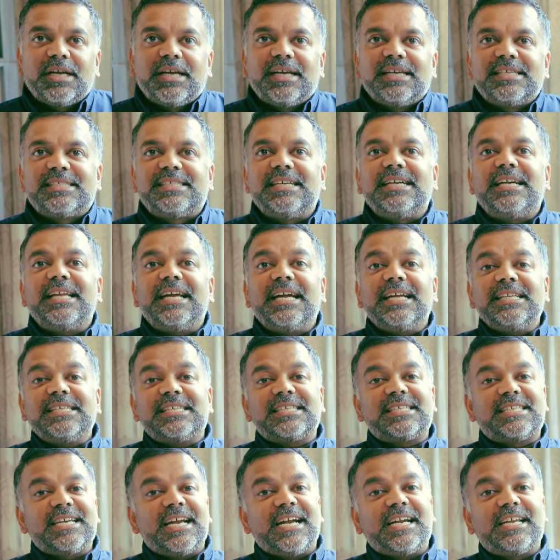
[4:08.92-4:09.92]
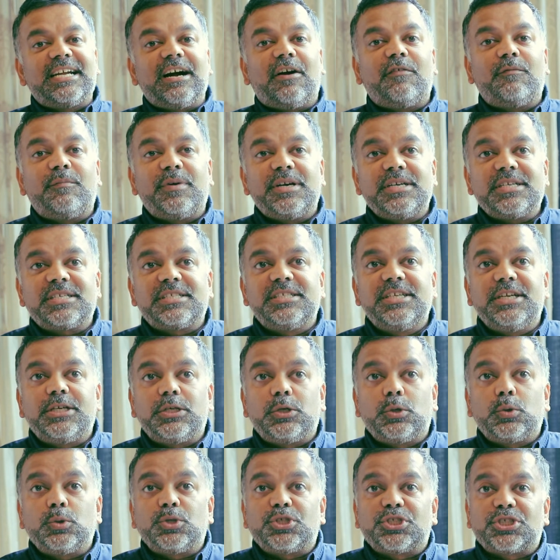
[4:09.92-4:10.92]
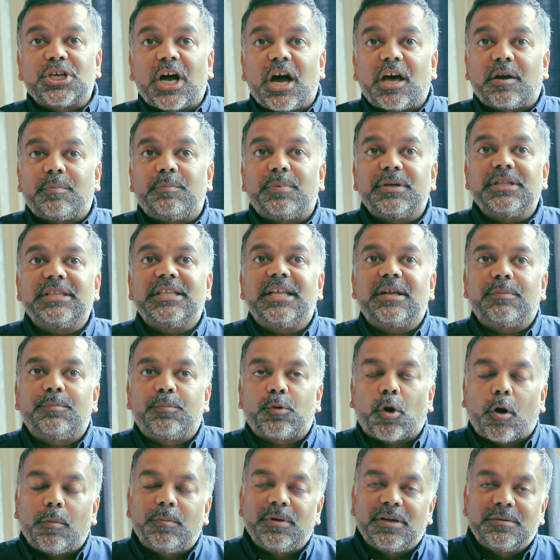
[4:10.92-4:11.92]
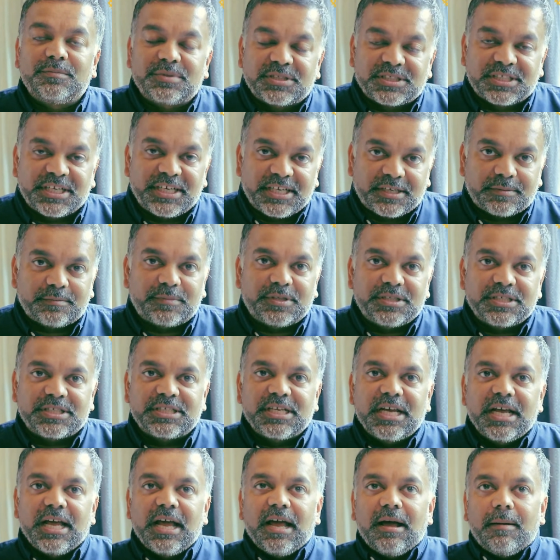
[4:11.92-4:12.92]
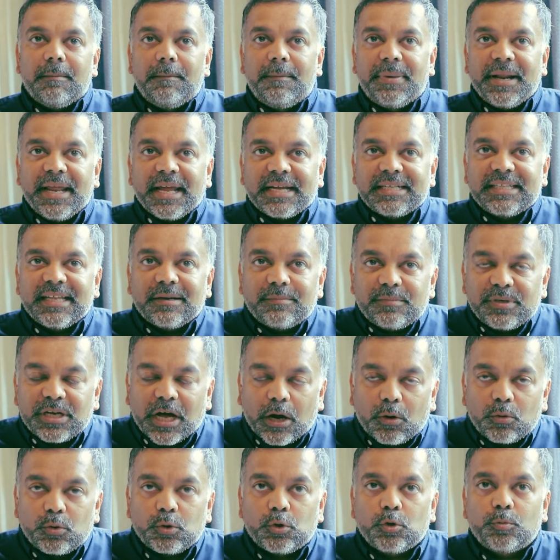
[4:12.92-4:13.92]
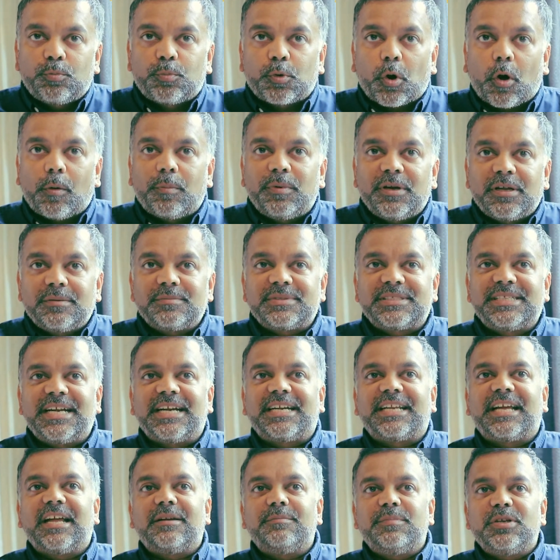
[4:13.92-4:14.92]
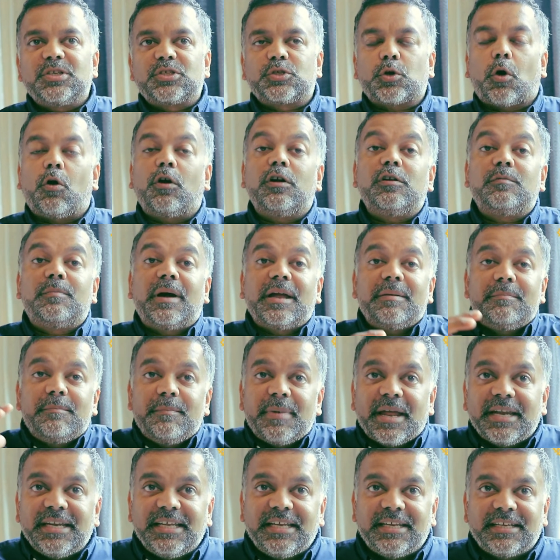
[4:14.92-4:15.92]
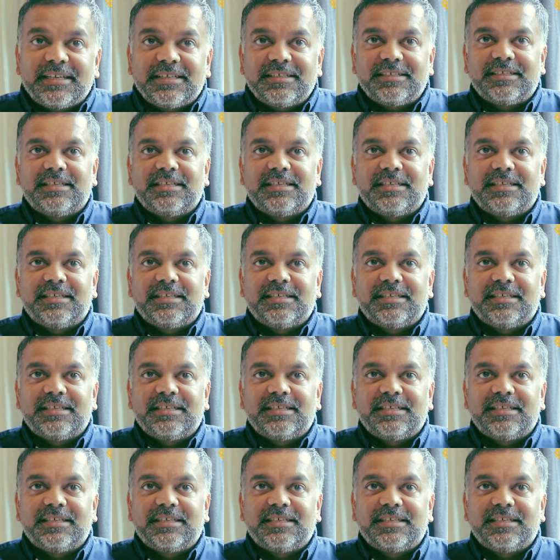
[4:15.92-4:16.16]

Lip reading: City and state governments need to sharpen their problem statements, break them down to problems that can be solved by many.